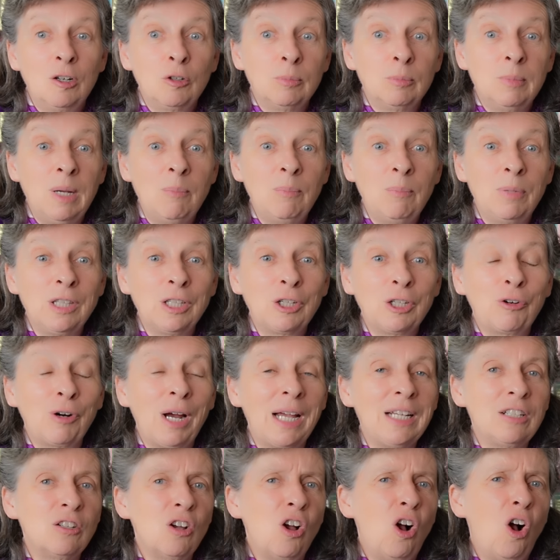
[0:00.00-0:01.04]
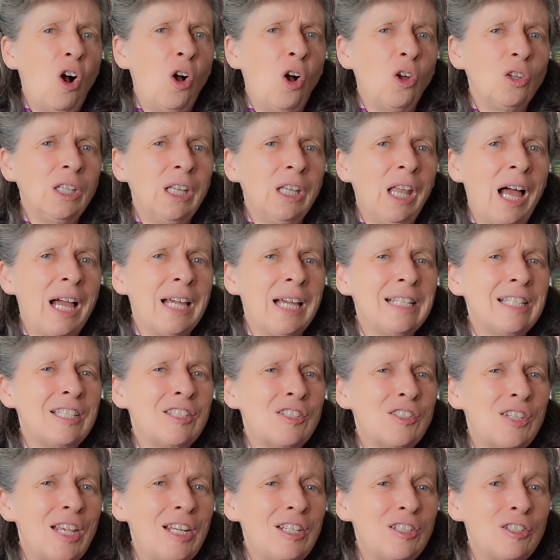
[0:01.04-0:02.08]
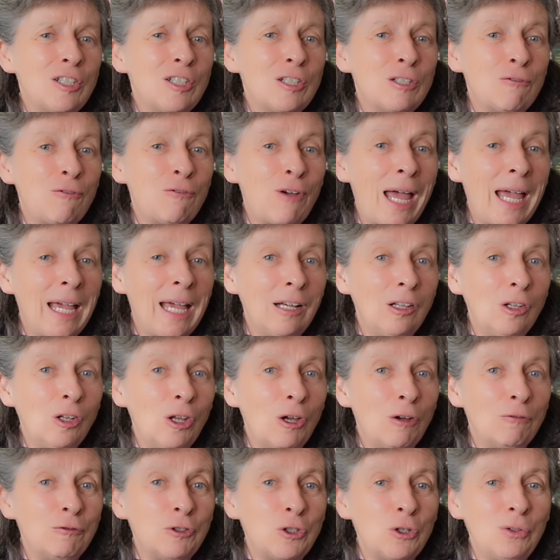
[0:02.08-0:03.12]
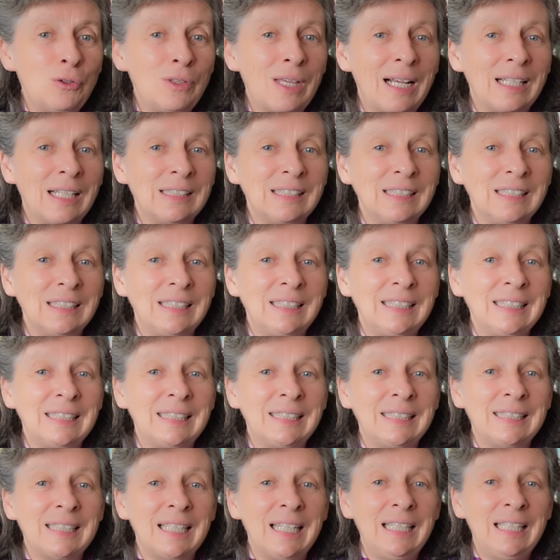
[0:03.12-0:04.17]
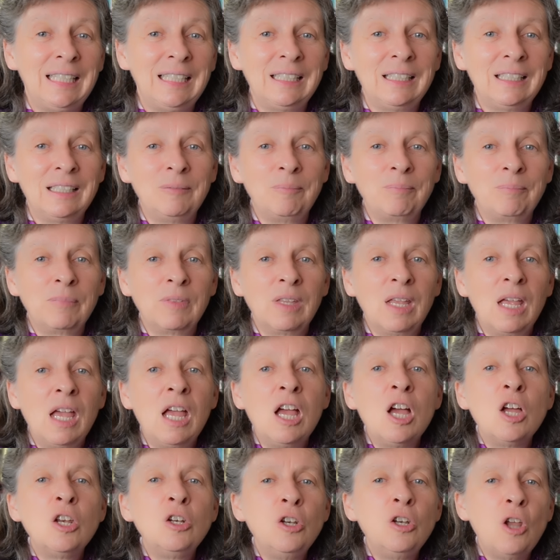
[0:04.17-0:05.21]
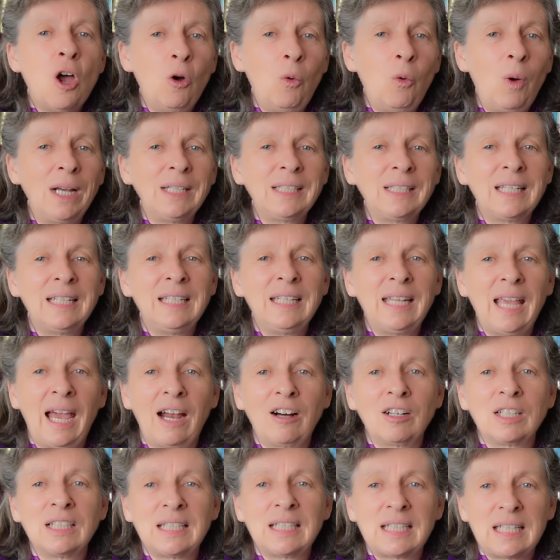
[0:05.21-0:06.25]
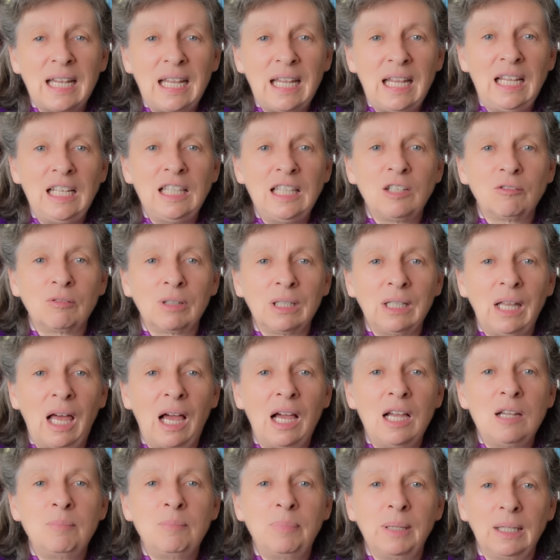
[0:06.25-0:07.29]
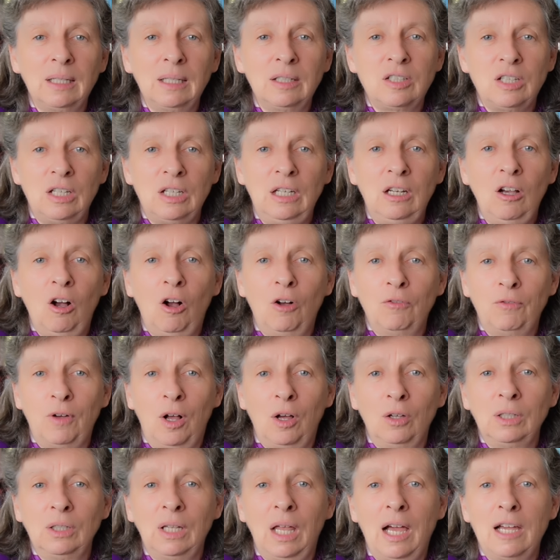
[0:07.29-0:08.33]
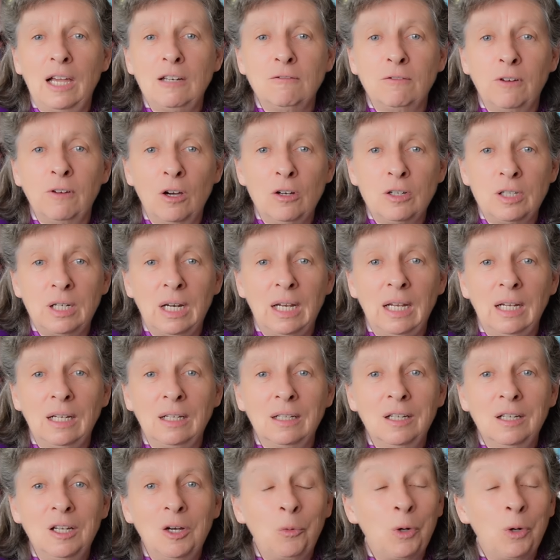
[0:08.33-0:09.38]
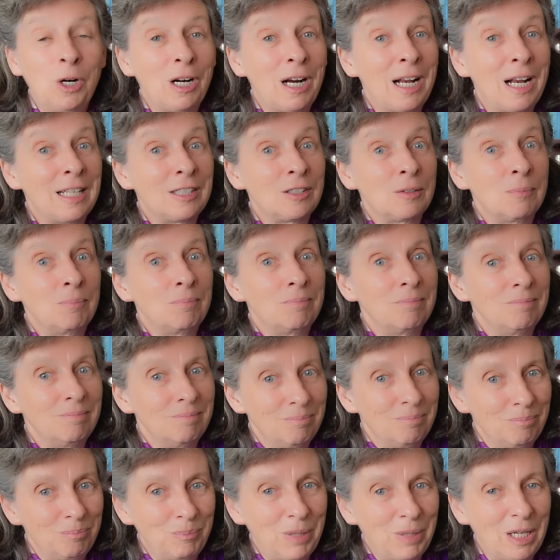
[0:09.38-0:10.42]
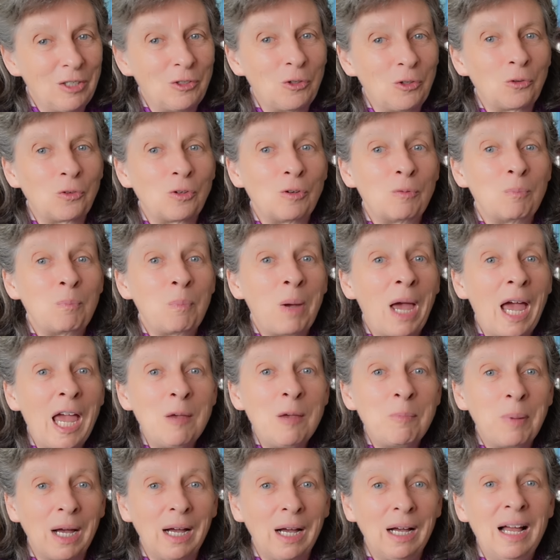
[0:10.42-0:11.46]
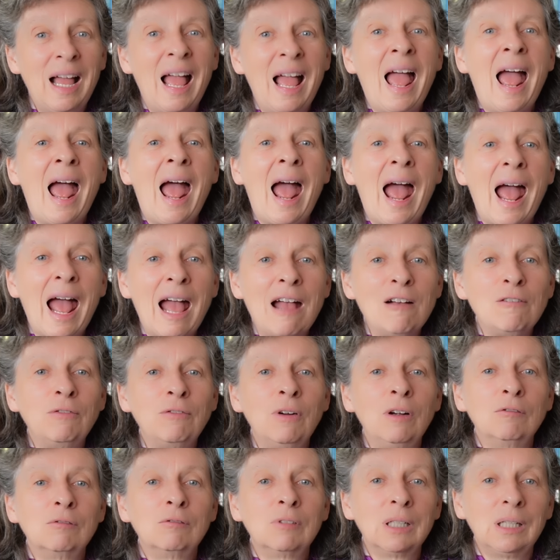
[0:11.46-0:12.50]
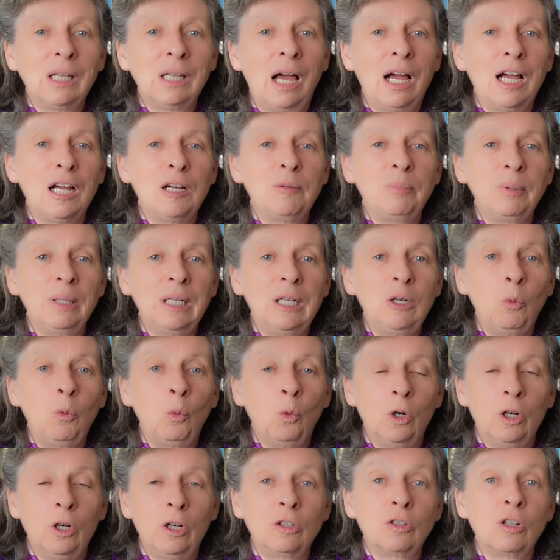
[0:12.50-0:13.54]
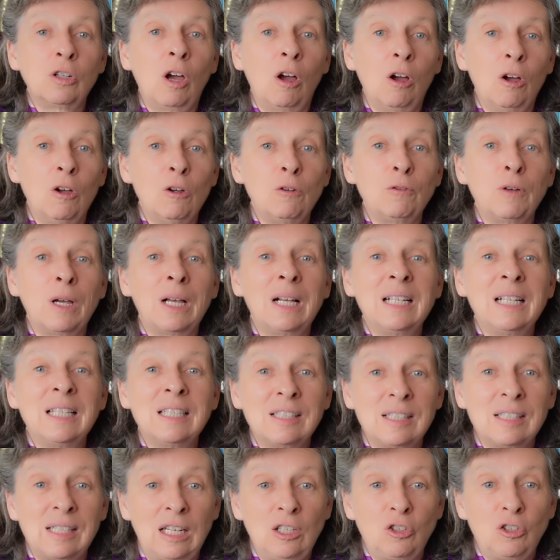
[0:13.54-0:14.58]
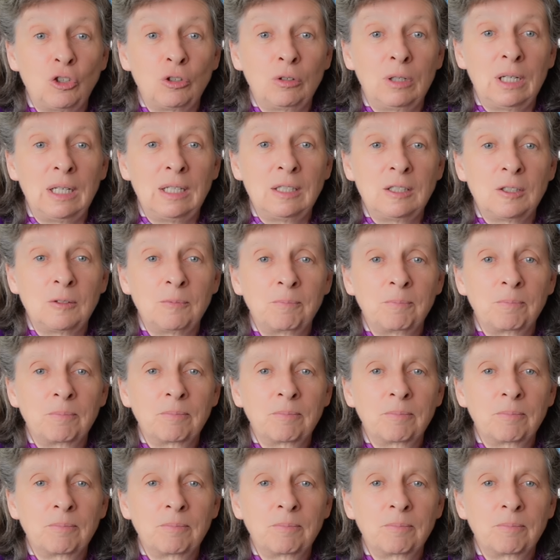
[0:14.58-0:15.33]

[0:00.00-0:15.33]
Remember the great online census fail of 2016? No one can guarantee the reliability of online voting, whereas pencils and paper have reliably worked over centuries.